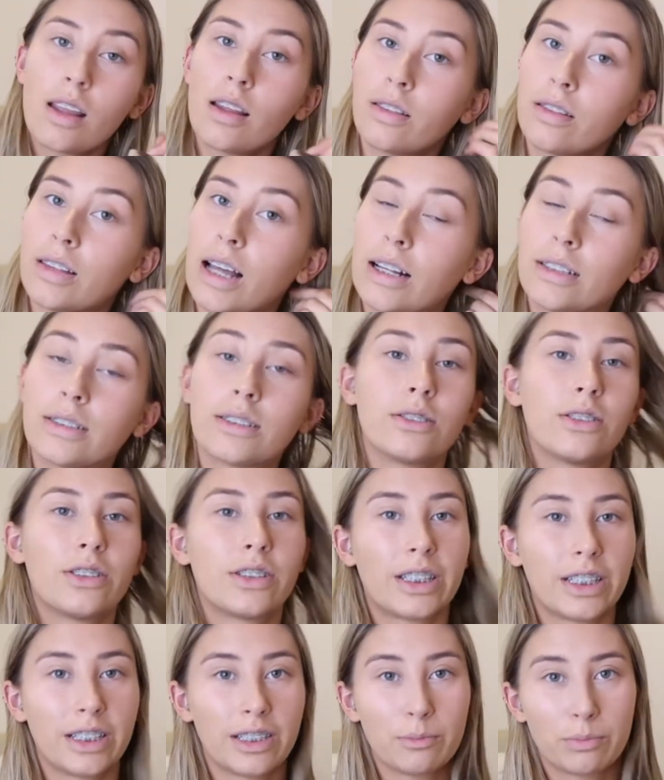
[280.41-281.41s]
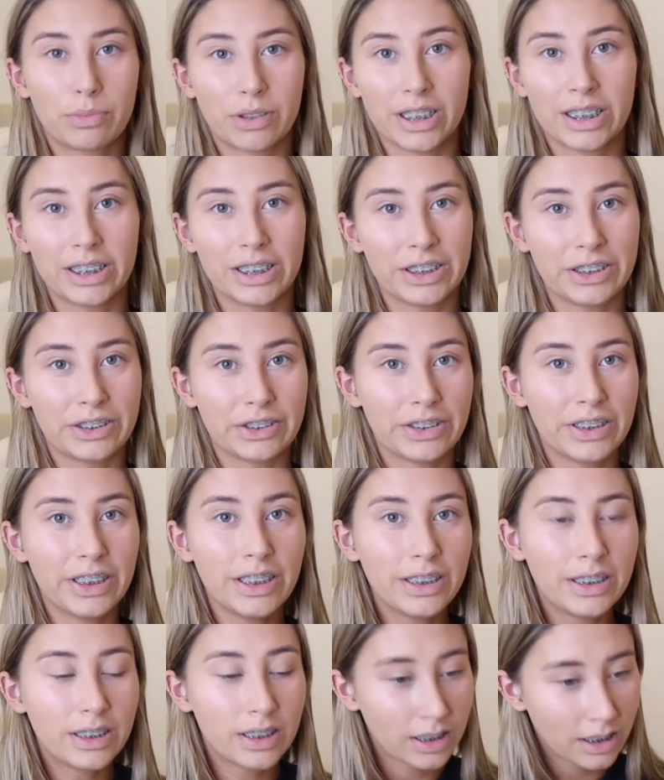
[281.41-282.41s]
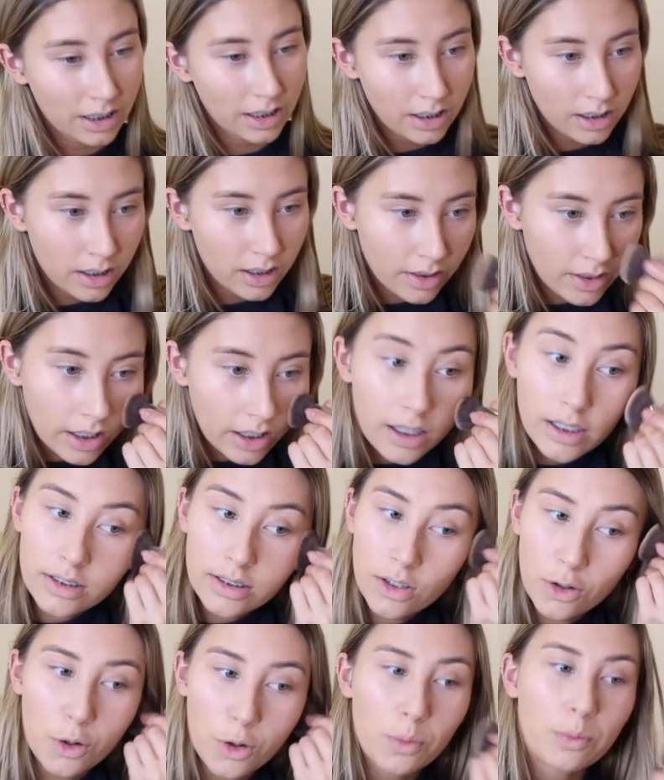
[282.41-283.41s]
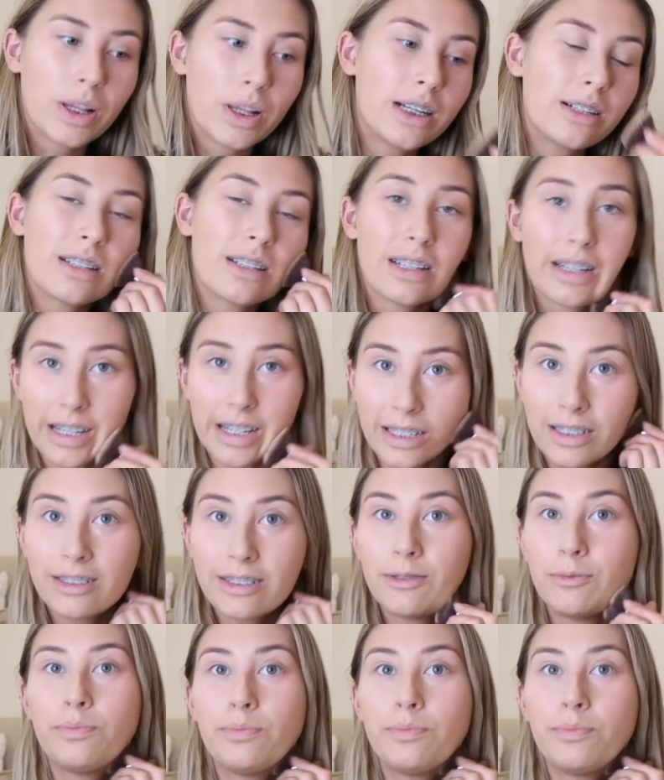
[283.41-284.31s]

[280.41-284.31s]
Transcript: That's looking pretty good. I think it's all blended in.